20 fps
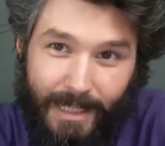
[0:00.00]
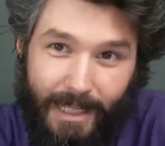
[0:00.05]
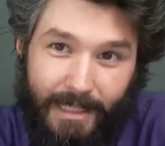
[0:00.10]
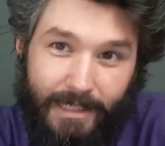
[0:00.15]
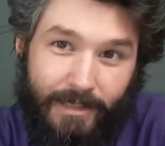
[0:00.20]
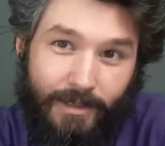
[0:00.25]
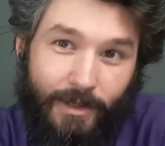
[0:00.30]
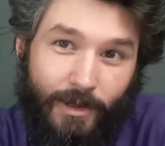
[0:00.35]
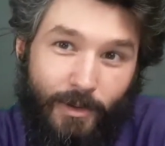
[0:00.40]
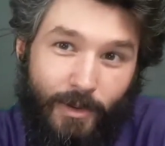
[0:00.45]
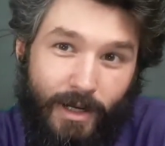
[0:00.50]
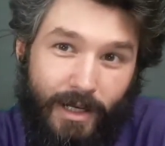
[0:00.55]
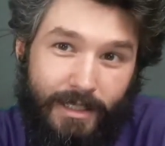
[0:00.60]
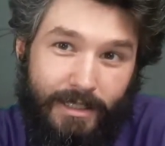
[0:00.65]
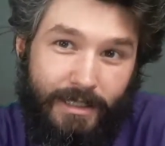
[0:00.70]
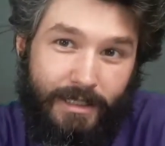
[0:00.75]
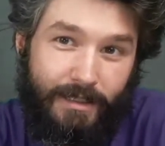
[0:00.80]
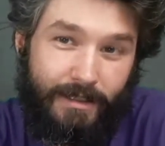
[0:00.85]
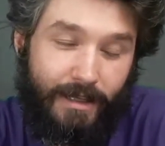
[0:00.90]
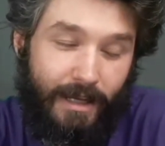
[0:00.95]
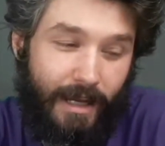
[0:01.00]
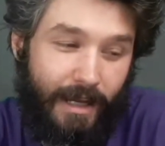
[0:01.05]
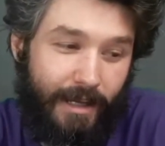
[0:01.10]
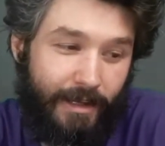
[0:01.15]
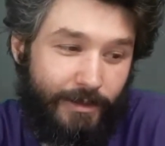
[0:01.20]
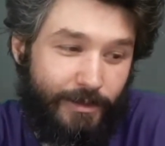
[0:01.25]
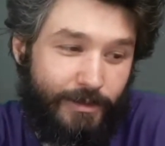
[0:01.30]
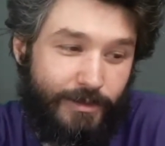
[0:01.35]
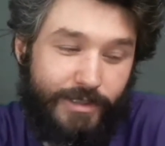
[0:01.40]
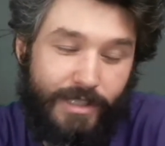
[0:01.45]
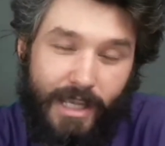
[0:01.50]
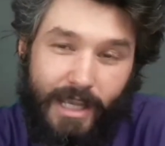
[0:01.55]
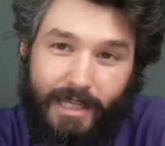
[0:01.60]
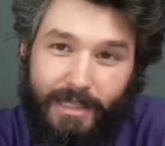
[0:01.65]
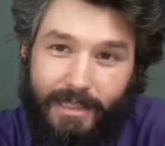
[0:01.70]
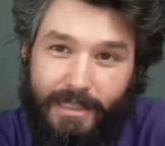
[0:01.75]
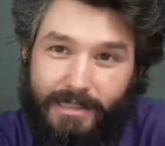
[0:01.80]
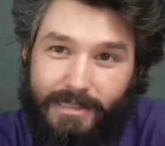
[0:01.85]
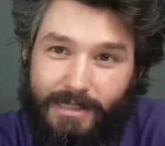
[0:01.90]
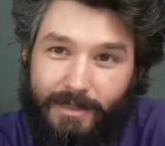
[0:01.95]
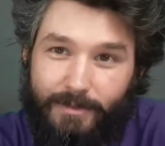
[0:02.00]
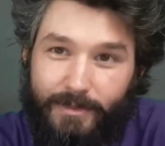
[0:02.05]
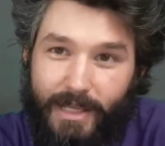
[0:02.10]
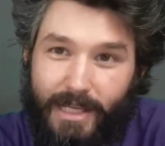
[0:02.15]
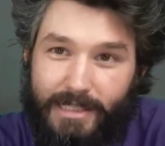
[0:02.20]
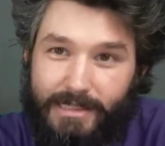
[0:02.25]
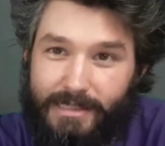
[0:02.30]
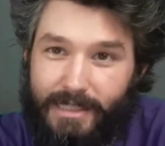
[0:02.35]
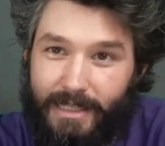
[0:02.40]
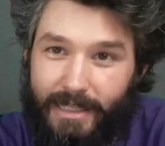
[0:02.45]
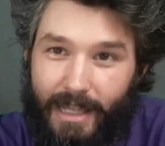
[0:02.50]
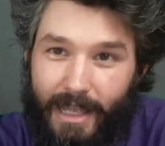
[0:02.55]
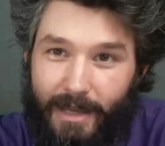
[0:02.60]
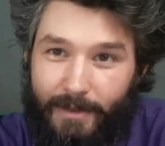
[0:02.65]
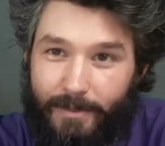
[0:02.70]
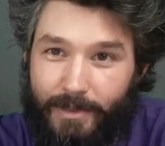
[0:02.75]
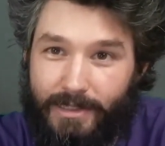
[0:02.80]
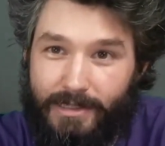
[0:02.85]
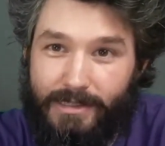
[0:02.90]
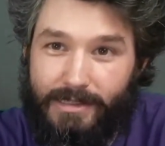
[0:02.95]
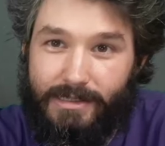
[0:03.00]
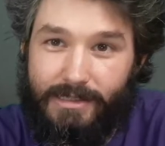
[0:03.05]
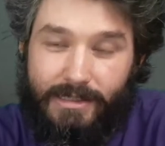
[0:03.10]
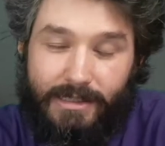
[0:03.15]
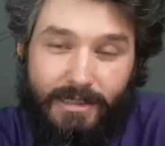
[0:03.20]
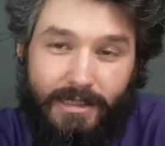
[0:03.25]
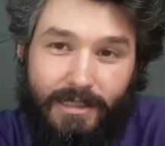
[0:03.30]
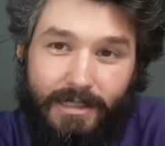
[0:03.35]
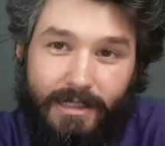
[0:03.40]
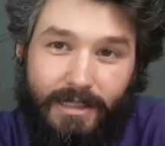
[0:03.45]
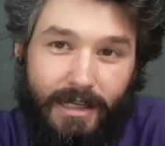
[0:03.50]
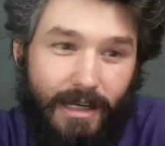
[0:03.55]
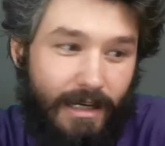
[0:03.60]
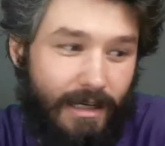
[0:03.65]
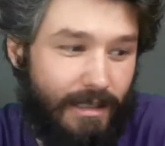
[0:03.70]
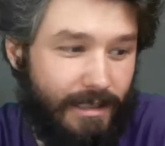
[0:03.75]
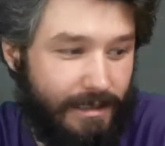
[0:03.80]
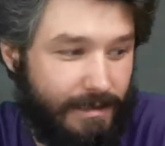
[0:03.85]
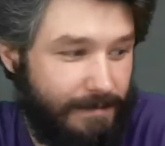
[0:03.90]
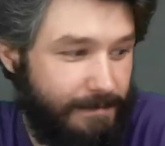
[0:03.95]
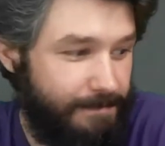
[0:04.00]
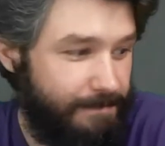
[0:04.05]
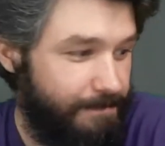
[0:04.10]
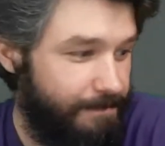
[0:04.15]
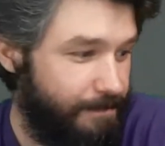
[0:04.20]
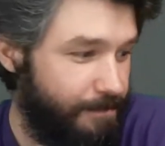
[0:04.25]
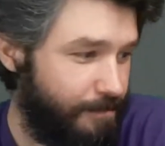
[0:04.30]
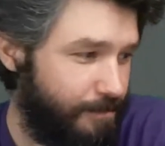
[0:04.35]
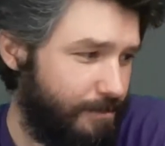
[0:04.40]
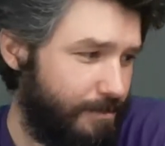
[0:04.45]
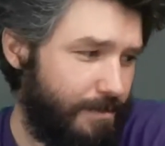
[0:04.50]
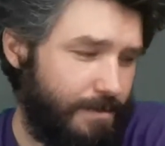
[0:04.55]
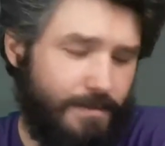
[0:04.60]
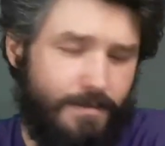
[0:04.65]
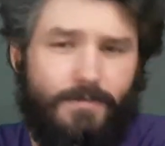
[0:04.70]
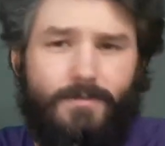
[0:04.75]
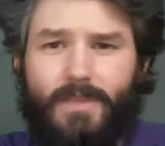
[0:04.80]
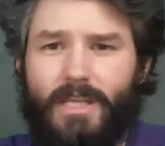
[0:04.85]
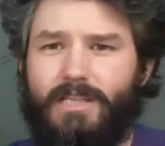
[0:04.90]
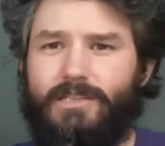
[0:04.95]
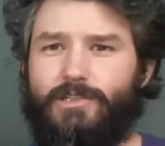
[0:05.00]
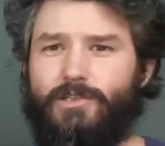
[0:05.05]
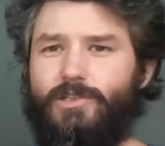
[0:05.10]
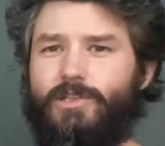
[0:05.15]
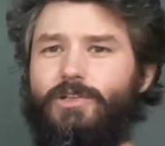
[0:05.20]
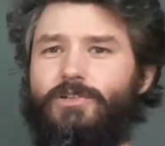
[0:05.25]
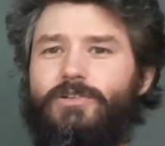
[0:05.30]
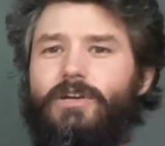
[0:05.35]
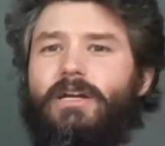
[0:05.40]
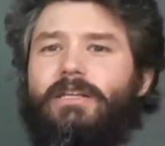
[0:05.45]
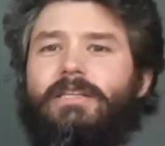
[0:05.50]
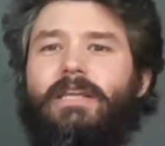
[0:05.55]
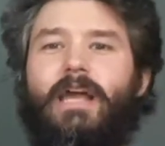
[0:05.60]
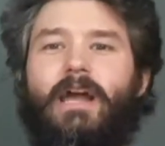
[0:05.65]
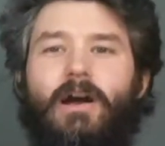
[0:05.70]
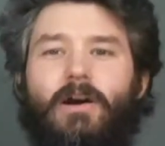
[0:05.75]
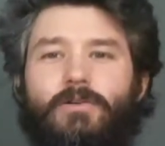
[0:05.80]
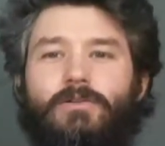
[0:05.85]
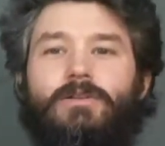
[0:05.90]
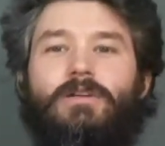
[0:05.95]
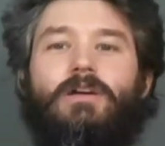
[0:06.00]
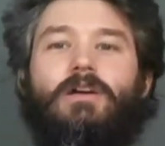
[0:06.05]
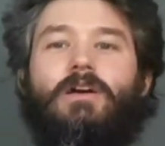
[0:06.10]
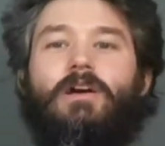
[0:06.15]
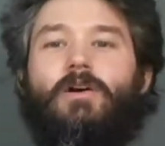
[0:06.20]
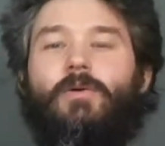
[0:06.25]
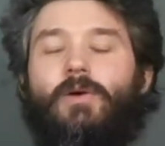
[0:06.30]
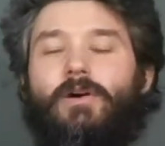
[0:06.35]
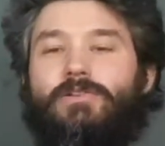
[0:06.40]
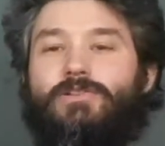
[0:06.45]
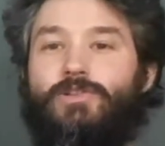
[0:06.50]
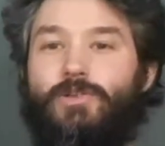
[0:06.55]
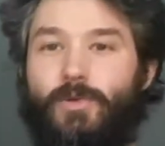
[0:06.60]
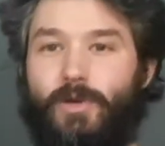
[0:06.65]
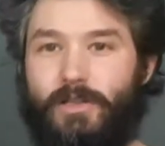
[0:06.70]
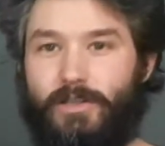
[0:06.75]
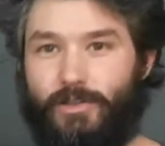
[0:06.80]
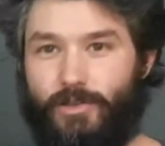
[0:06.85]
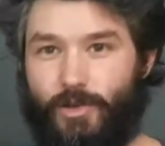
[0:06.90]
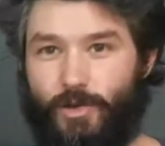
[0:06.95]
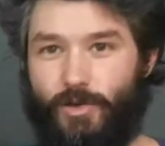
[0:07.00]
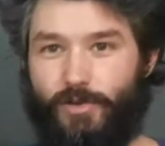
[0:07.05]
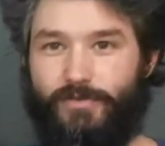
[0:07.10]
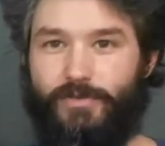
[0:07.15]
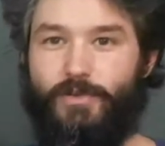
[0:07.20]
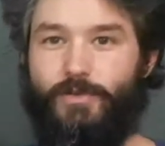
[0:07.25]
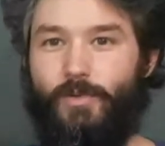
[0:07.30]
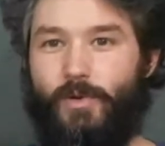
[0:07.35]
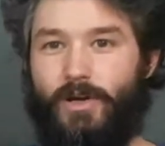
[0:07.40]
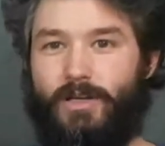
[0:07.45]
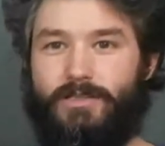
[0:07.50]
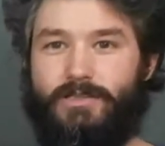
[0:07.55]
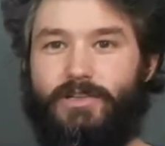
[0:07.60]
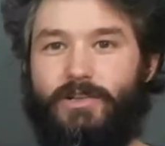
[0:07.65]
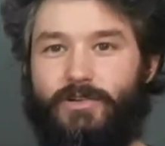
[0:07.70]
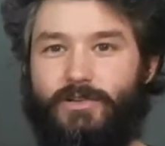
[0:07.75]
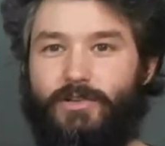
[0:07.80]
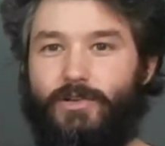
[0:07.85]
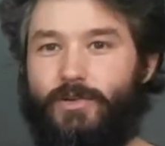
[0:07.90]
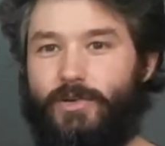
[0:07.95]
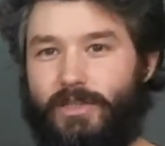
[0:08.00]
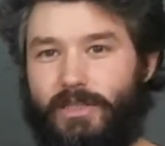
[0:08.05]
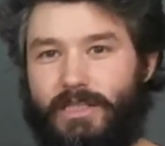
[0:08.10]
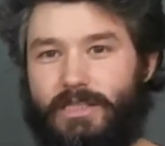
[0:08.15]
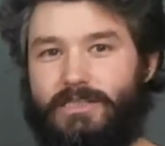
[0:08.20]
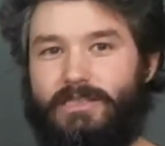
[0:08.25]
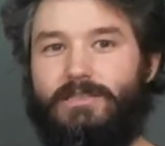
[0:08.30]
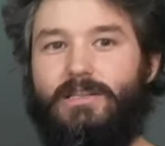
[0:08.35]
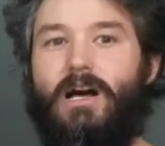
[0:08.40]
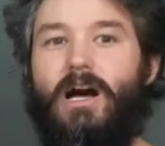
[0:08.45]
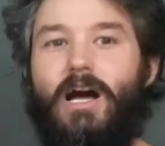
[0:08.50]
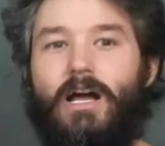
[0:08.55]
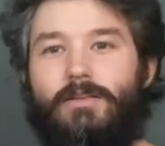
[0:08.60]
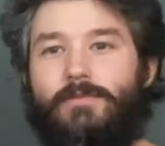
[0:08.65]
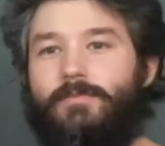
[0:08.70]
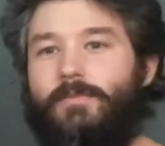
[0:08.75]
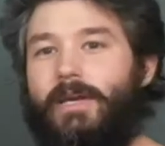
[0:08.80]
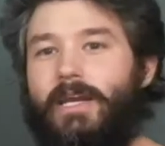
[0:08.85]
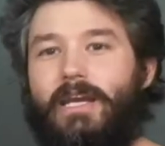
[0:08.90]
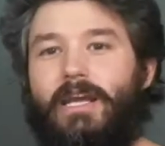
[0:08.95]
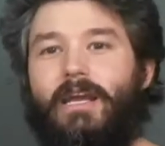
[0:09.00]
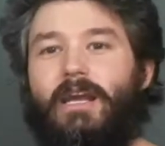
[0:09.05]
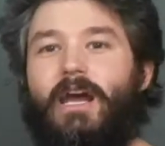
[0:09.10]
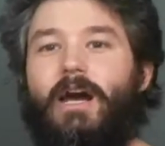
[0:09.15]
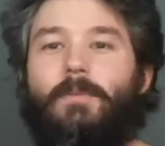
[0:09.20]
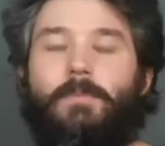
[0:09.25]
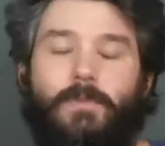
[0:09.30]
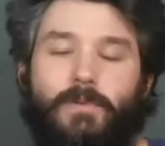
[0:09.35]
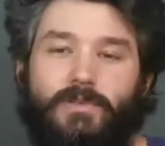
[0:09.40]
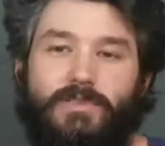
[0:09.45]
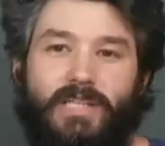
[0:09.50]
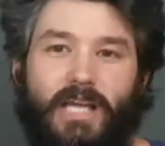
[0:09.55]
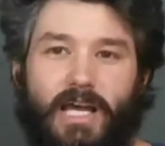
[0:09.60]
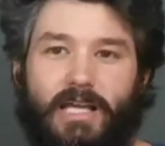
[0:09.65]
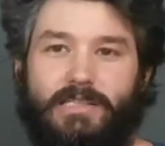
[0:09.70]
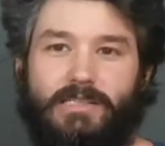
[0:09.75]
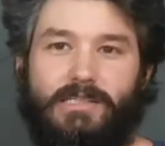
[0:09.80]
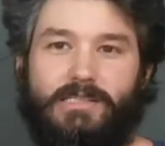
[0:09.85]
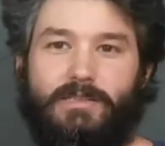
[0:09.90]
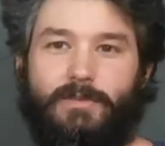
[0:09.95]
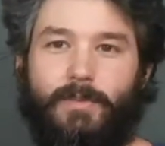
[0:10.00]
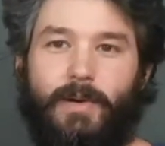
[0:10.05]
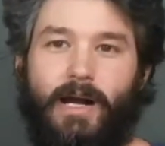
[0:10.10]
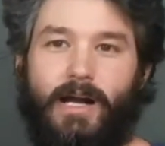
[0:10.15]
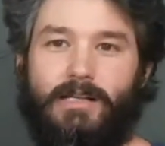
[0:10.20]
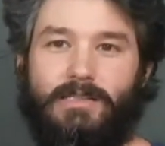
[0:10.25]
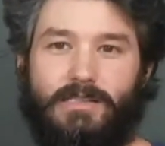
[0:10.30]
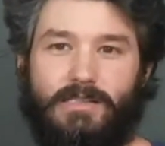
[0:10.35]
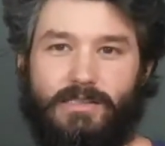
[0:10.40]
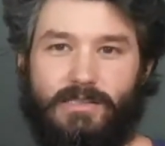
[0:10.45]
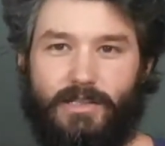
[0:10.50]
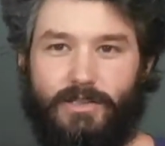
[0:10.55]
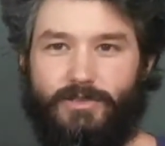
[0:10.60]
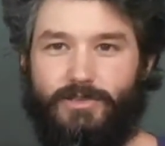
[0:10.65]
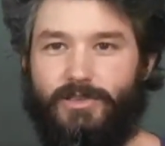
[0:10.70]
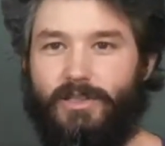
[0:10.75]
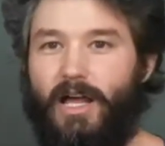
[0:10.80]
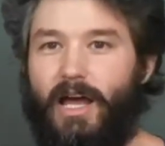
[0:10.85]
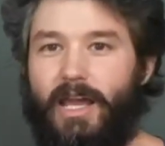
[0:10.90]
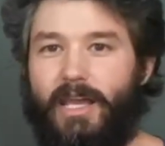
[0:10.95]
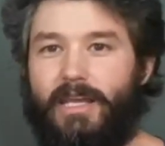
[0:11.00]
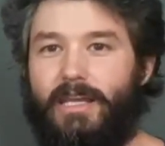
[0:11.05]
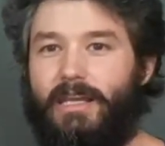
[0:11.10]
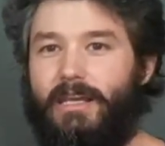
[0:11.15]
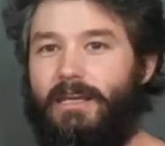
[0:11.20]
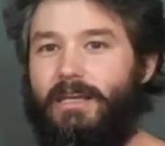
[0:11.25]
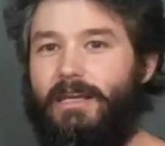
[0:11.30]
You know what? I understand that some days that happens. So a little rundown. What you want to do if you want to start doing this a lot, pick a couple sizes of boxes that you like.